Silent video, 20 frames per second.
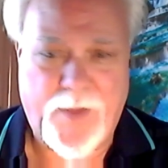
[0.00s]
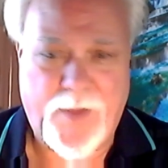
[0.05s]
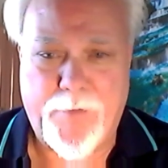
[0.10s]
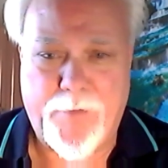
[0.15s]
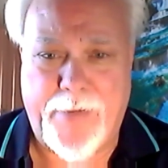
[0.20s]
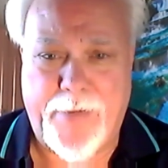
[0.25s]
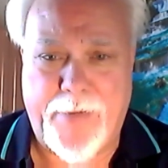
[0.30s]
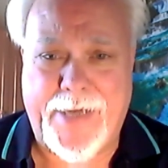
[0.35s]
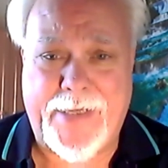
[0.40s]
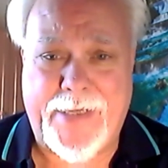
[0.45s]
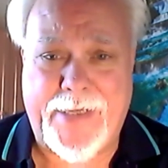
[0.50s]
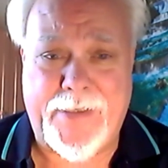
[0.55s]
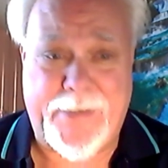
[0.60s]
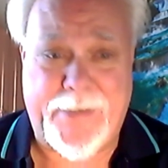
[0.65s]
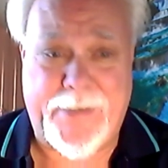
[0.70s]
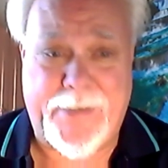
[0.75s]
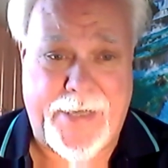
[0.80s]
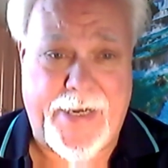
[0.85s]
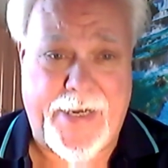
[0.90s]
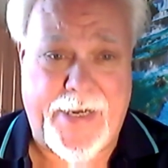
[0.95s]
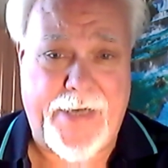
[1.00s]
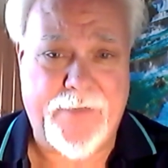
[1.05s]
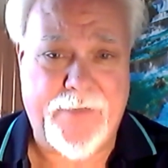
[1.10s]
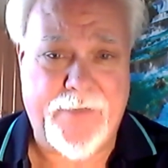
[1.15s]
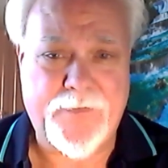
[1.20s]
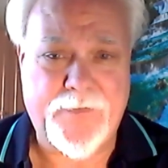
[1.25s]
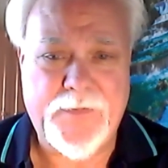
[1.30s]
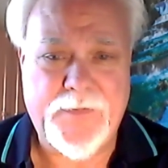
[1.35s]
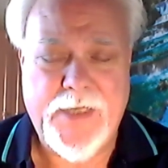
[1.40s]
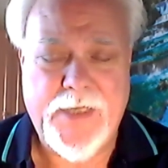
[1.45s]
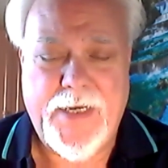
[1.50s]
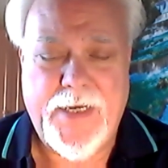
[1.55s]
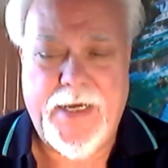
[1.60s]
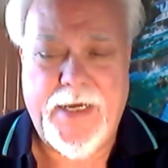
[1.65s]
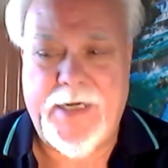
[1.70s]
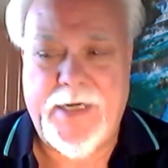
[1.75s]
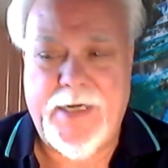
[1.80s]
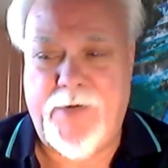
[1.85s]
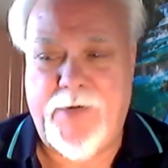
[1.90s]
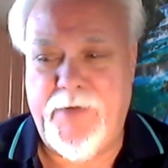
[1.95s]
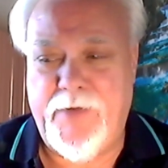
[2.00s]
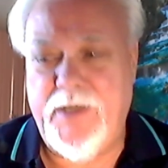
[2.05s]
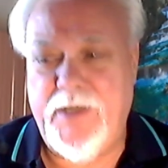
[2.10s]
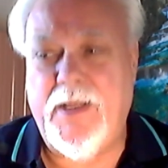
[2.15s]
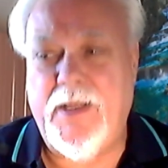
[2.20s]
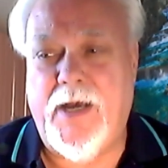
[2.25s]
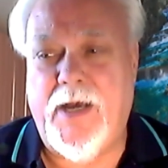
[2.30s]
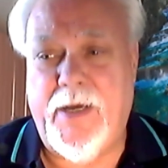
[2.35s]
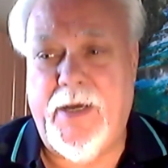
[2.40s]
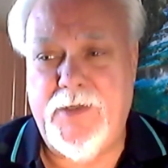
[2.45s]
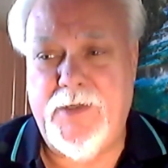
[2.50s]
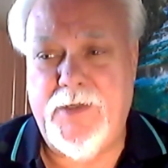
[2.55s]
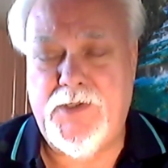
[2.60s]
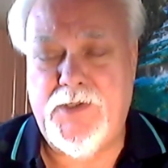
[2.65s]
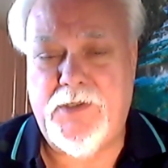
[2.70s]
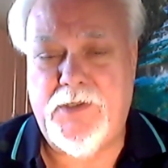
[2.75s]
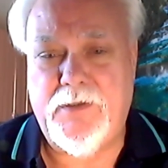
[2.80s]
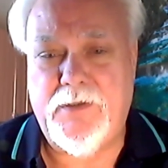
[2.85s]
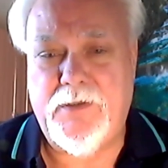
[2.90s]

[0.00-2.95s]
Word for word: back in the day. And I realized